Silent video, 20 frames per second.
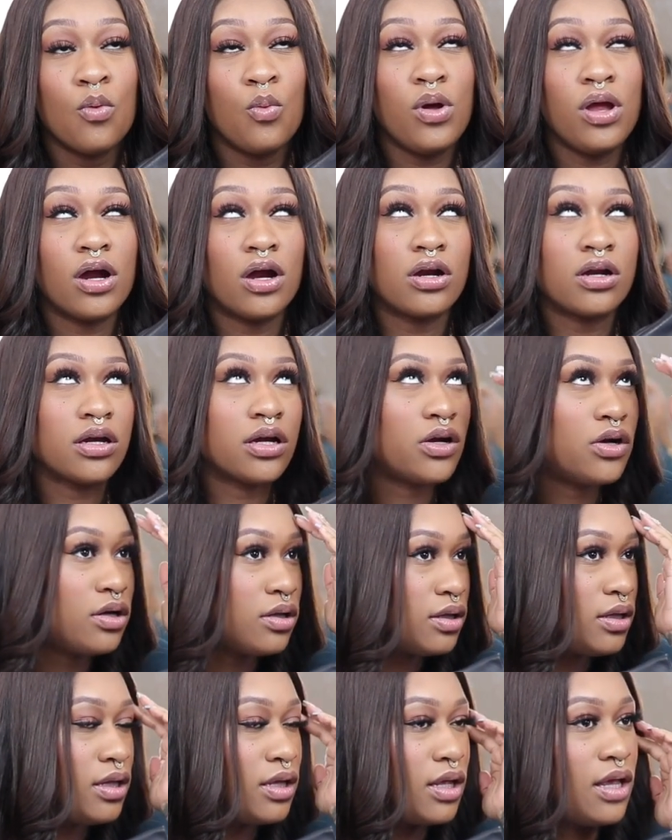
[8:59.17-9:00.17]
We are
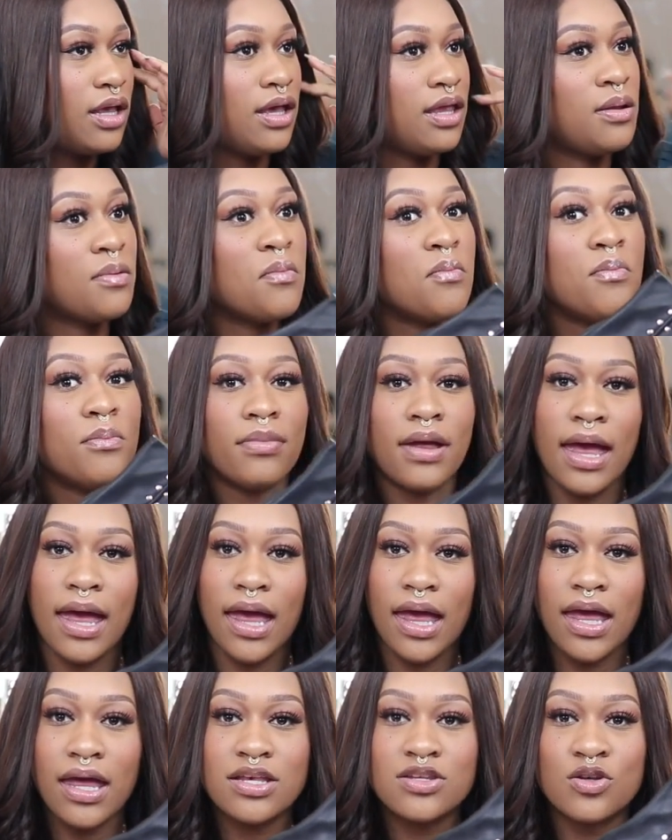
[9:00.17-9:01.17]
currently in
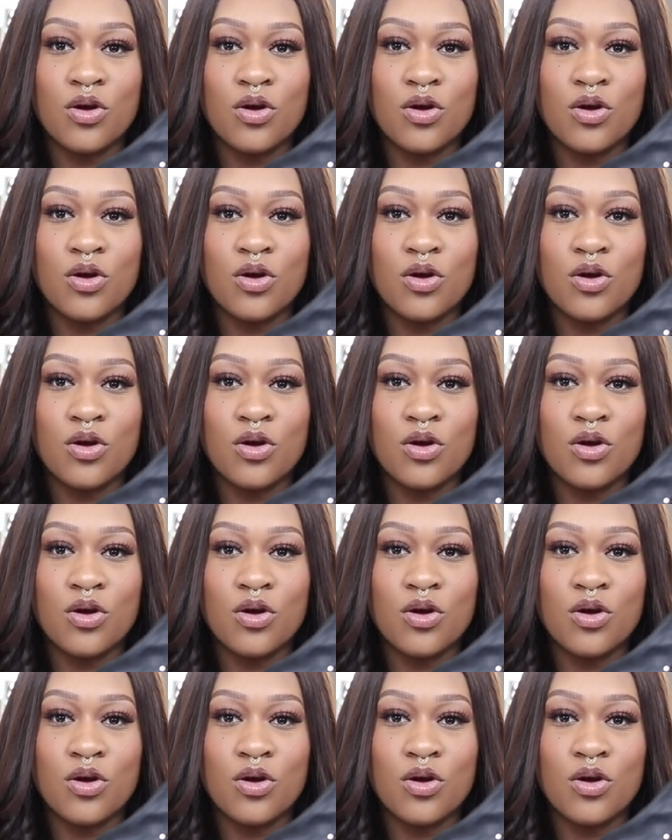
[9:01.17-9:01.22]
May,